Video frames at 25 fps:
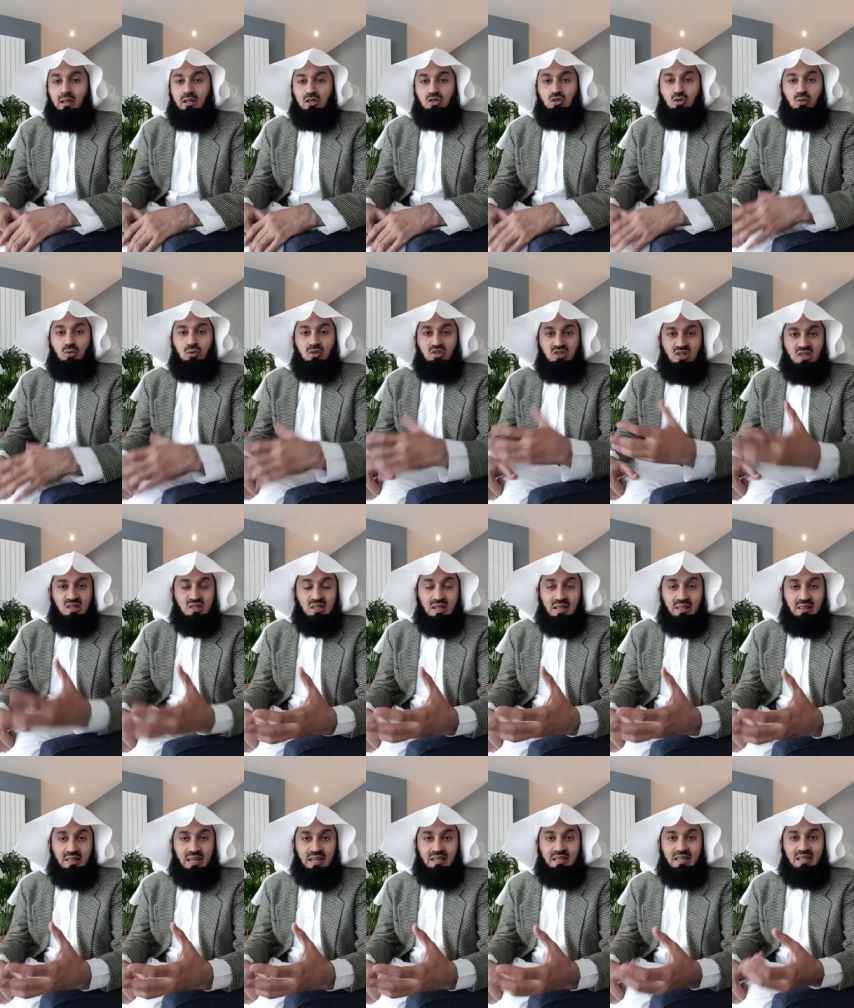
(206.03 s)
so just
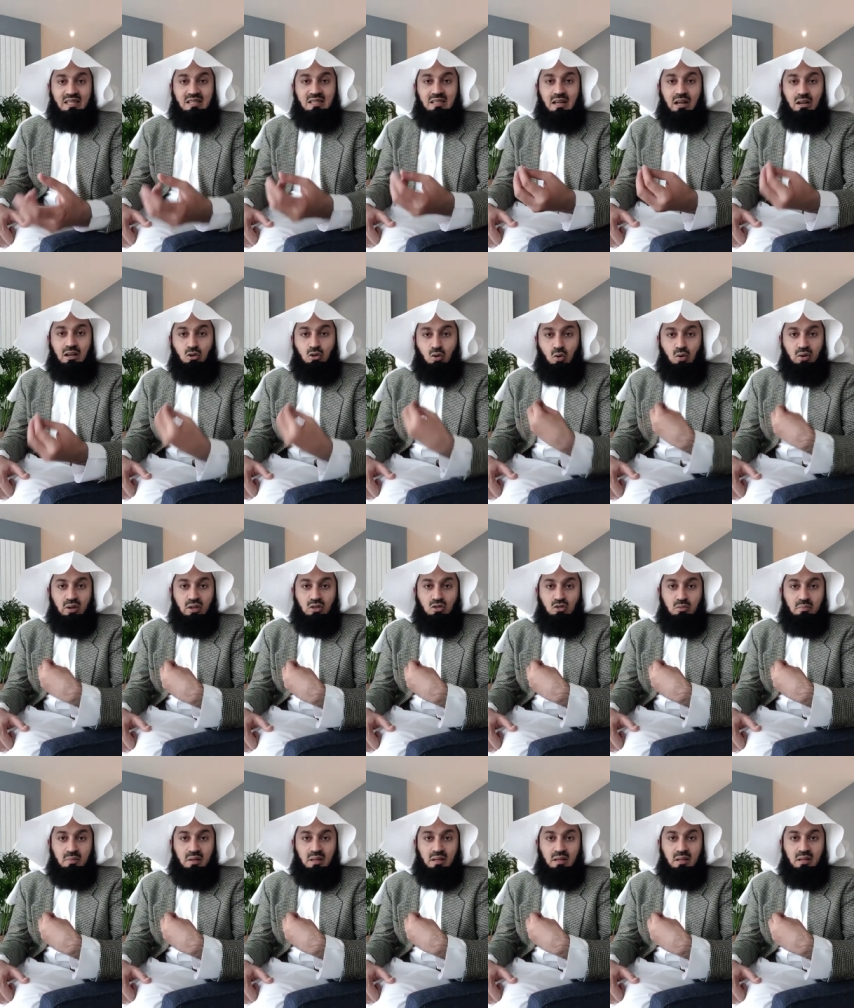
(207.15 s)
like that, it's according to
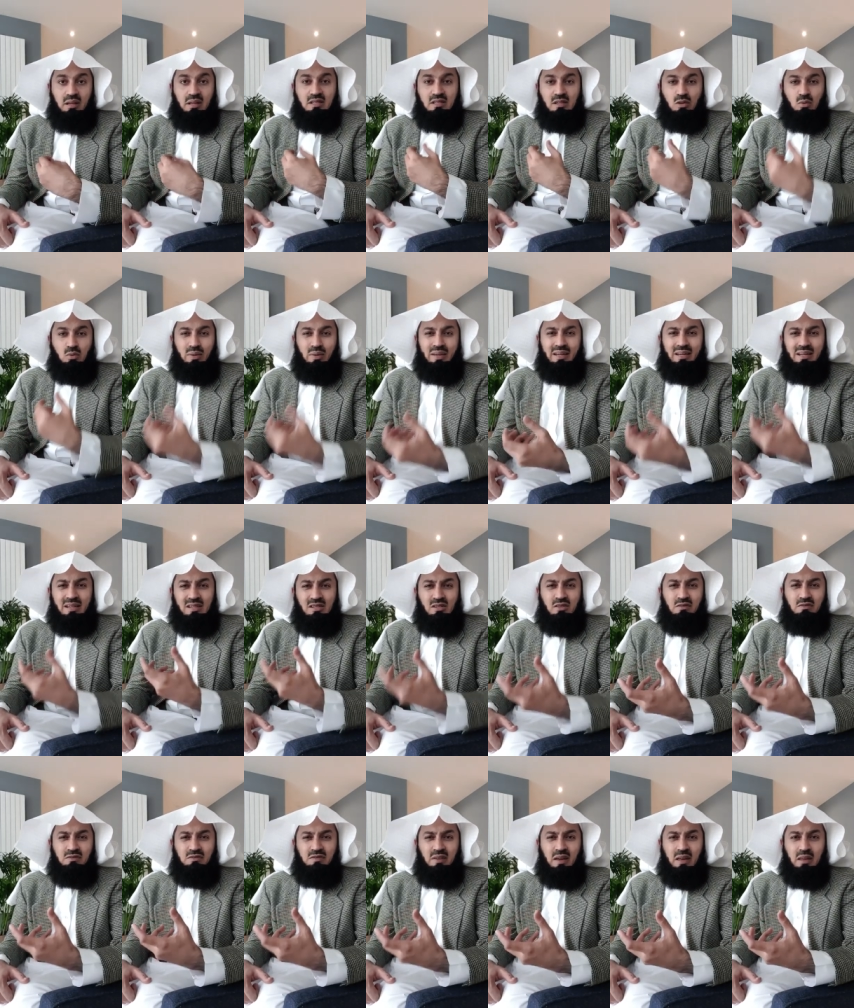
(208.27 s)
me, it's a weakness
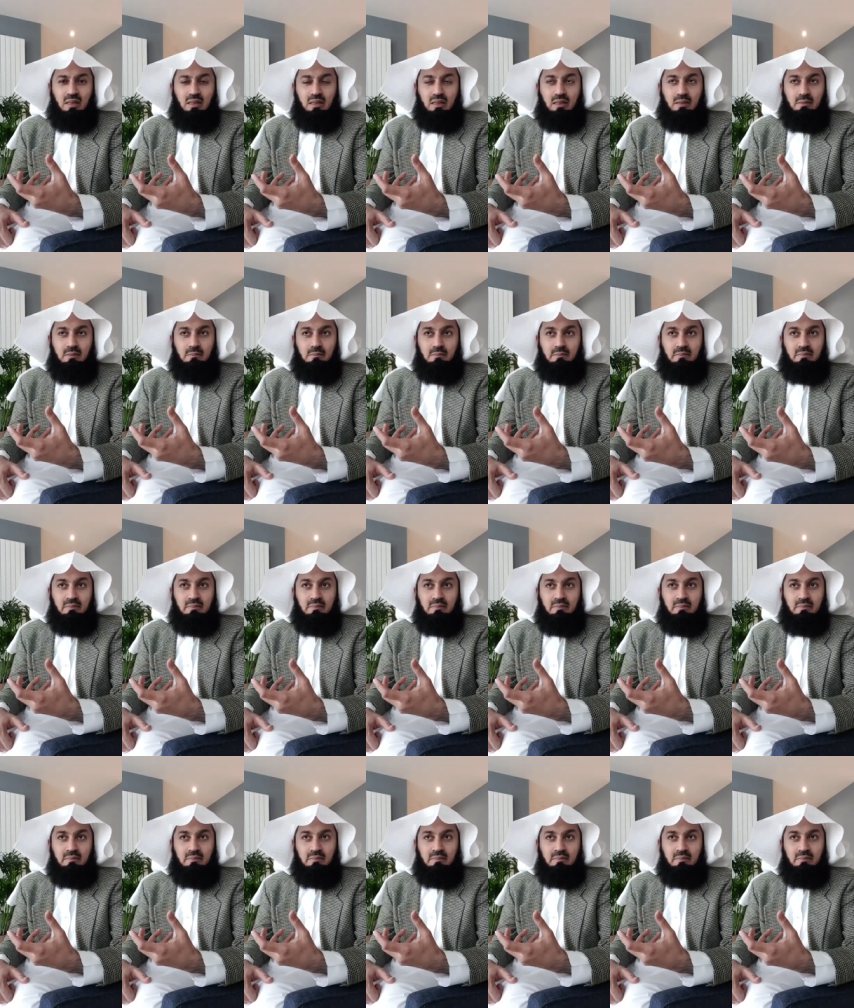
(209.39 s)
of faith